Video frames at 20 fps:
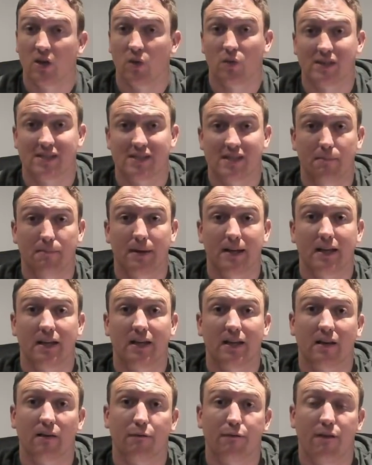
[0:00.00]
Well, simply
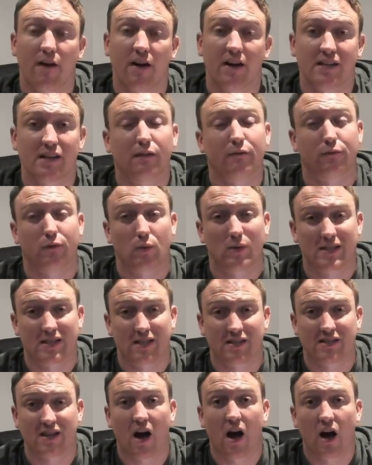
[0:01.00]
you can find
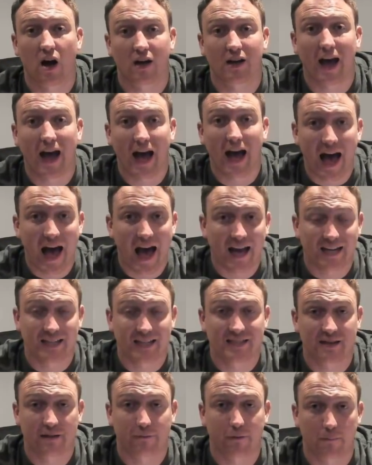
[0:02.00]
influencers on any
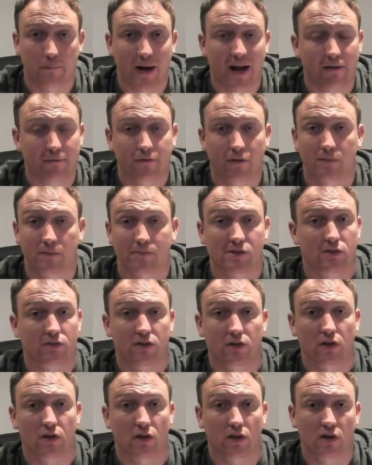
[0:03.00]
different platform. So
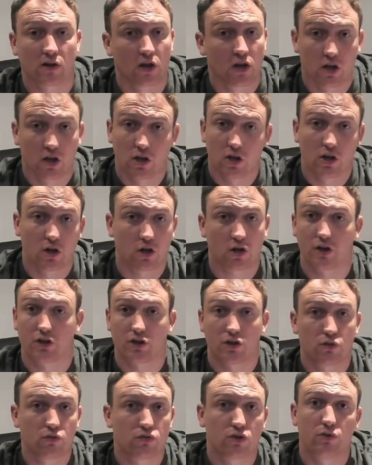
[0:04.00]
you can look on
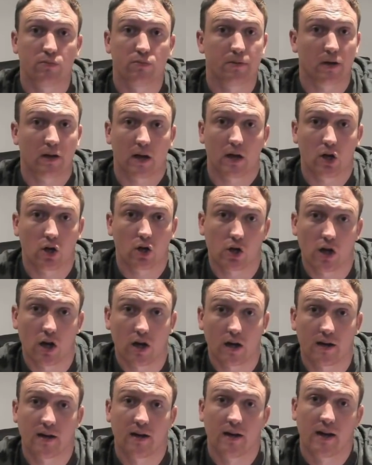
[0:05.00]
YouTube, you can look
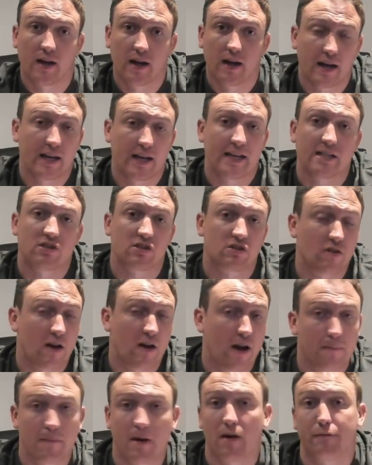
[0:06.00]
on
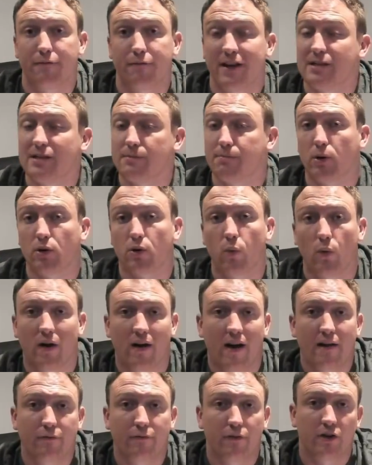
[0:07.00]
Instagram, on Facebook,
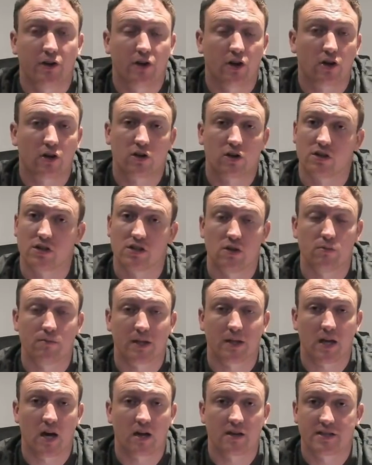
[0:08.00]
wherever you're
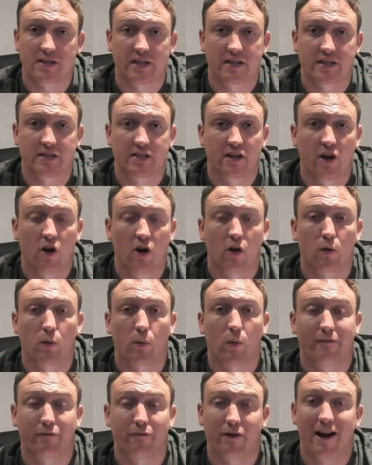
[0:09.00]
consuming content or
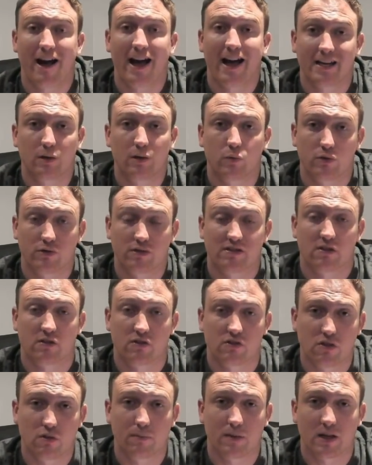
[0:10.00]
wherever anyone is
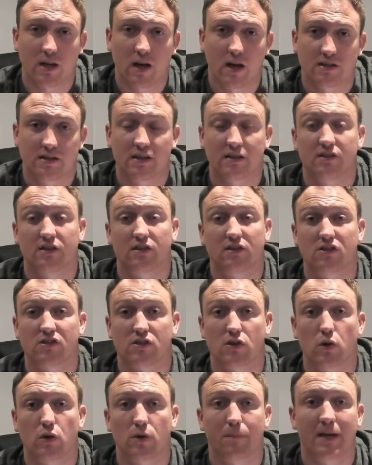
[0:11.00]
consuming content, there's
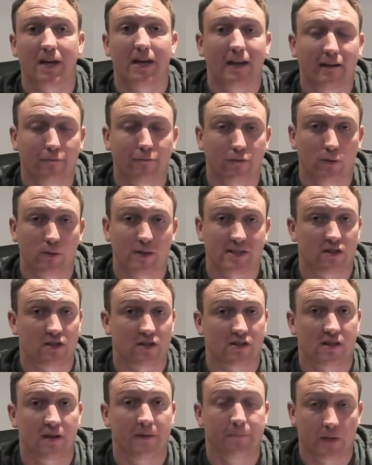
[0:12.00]
going to be
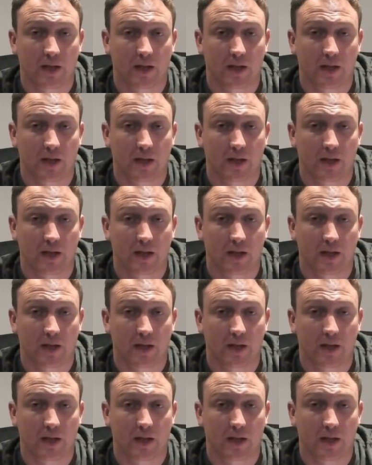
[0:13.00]
influencers.